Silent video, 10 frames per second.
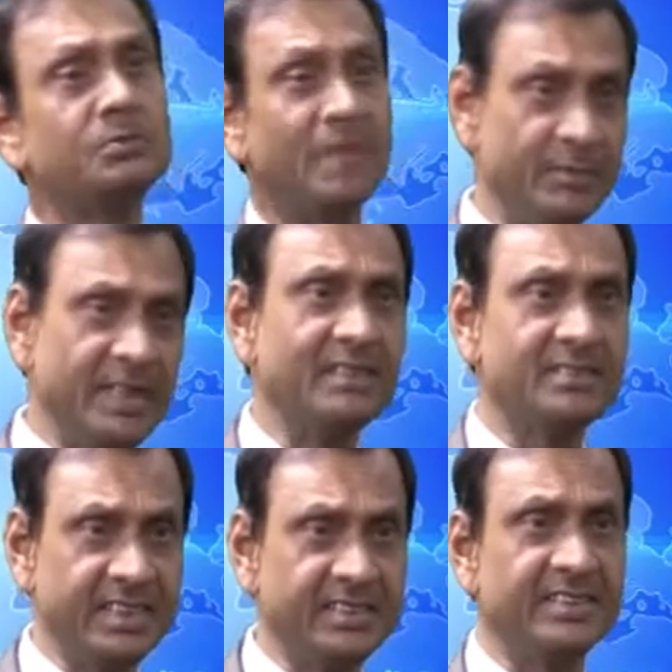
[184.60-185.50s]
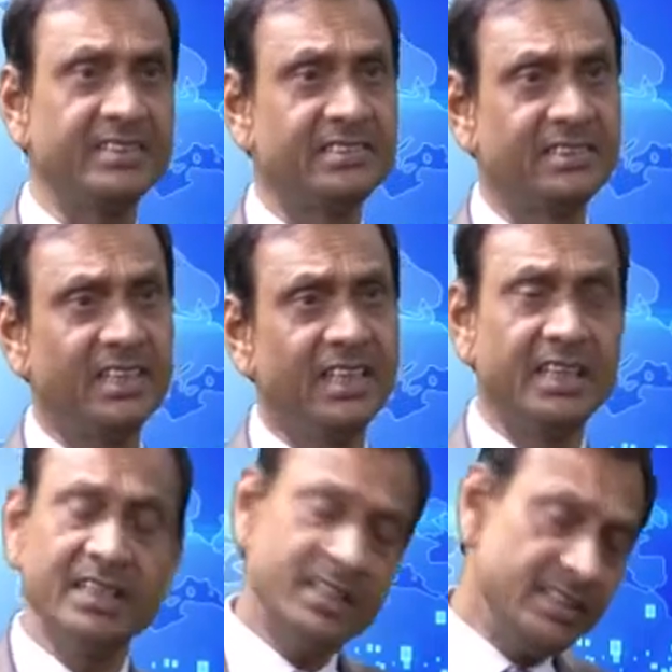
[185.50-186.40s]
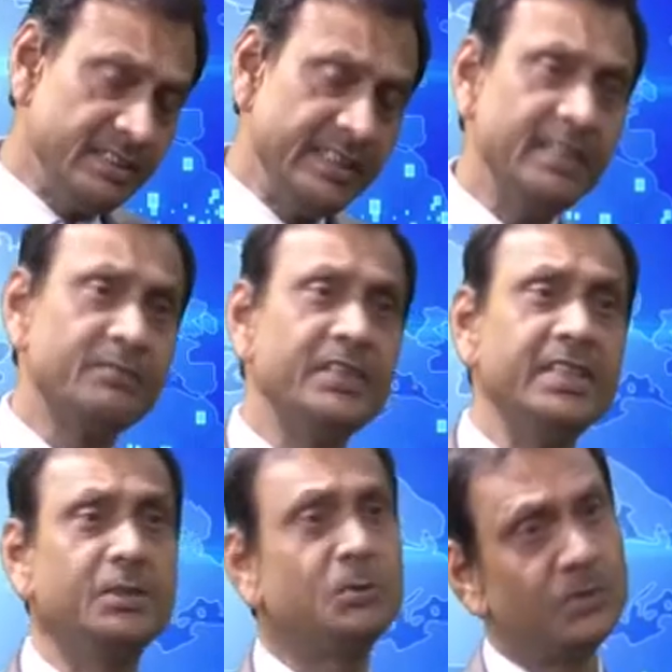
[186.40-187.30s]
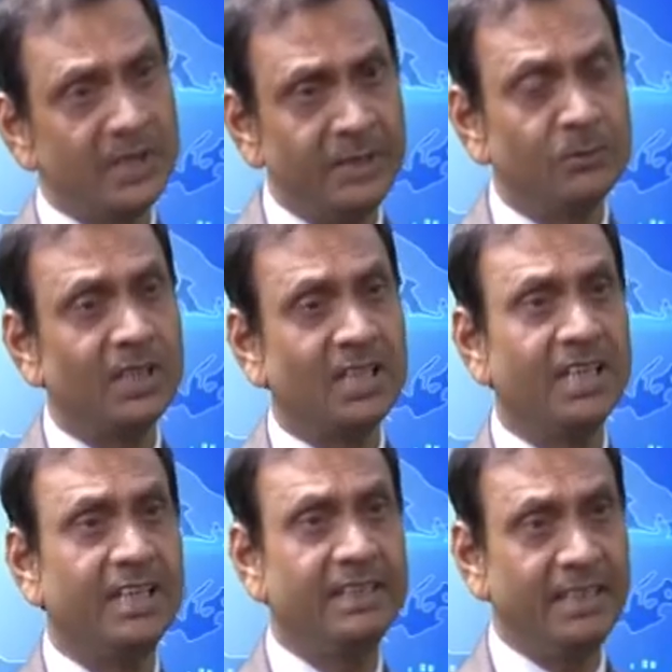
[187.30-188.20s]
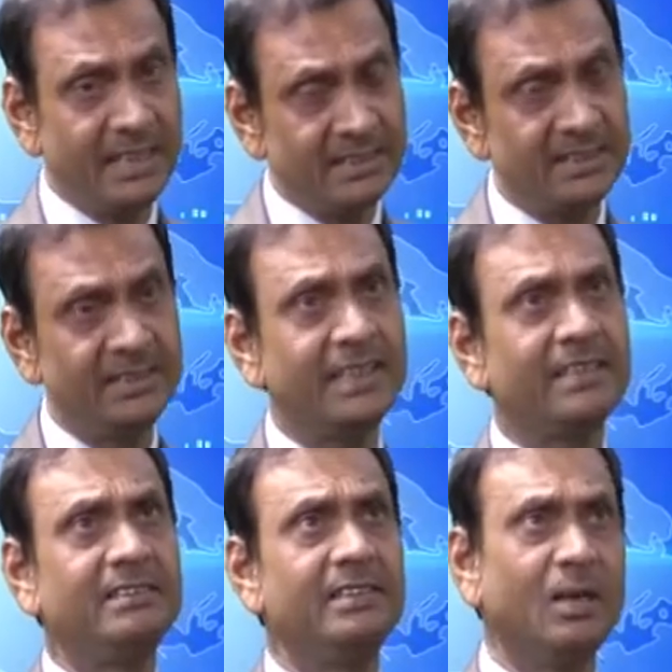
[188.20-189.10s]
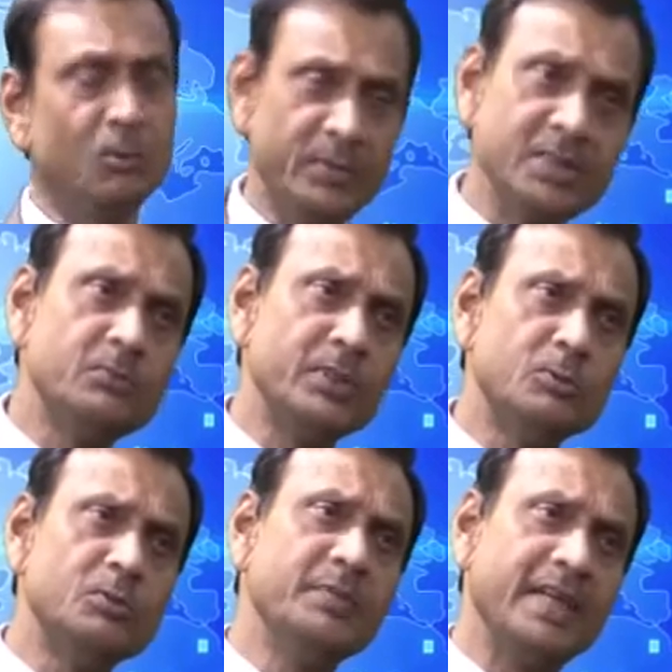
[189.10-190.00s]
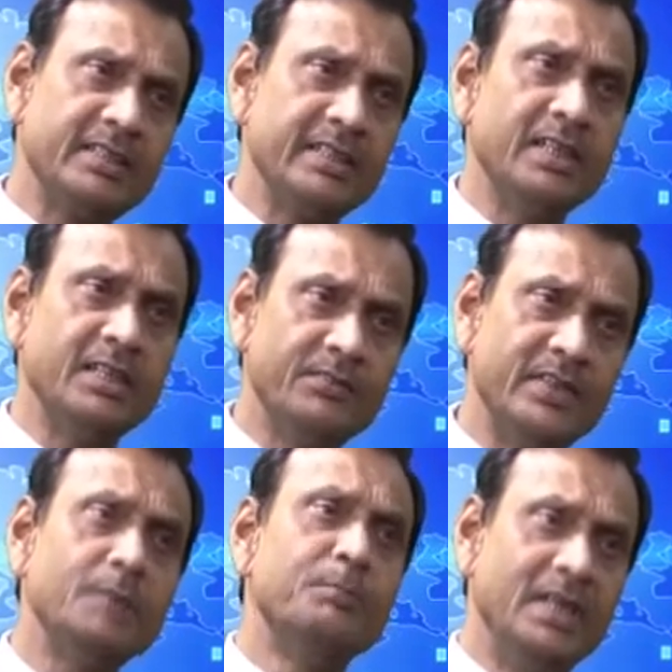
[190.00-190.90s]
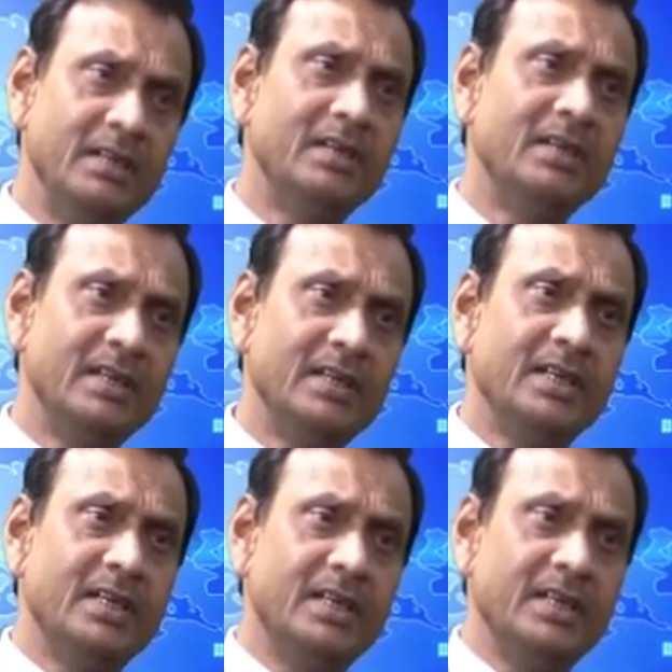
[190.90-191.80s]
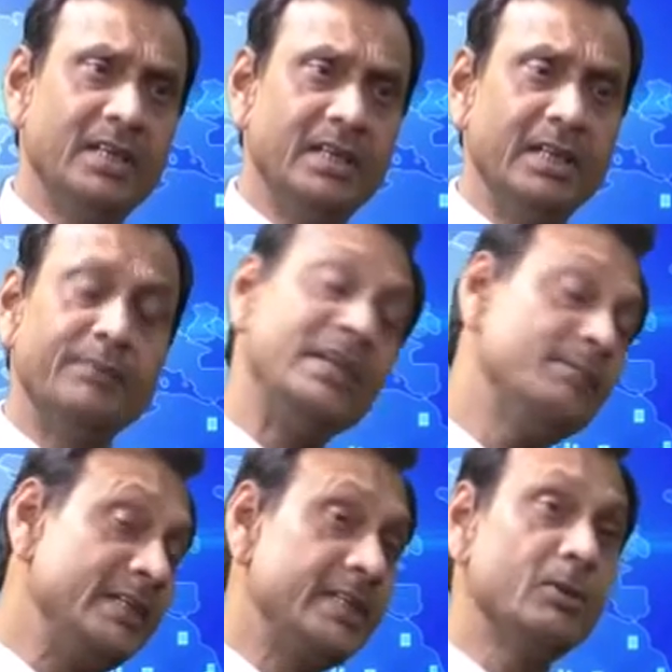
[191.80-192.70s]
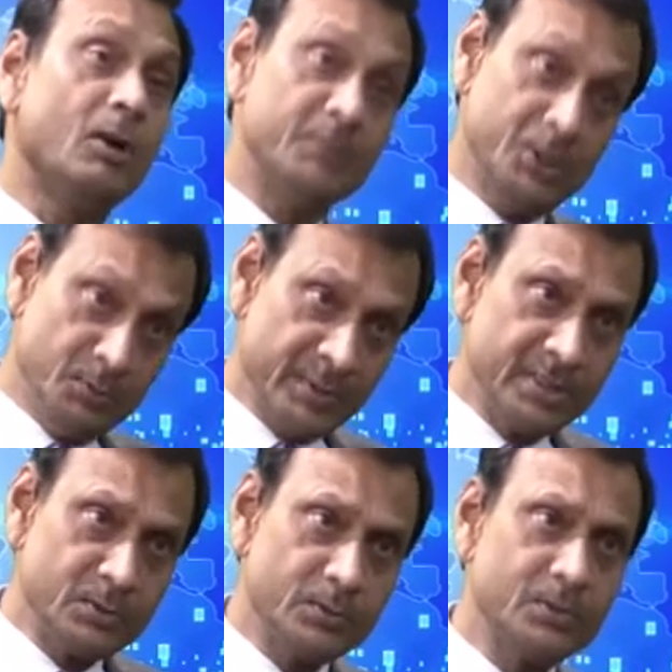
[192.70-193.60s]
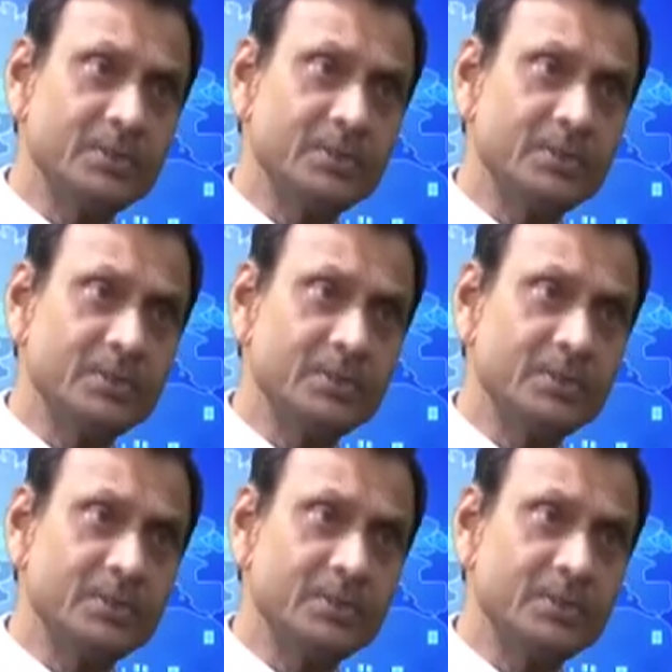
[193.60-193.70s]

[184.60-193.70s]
primary health centers, there we need to really work hard and see that how best we could make the available. Availability of the human resource,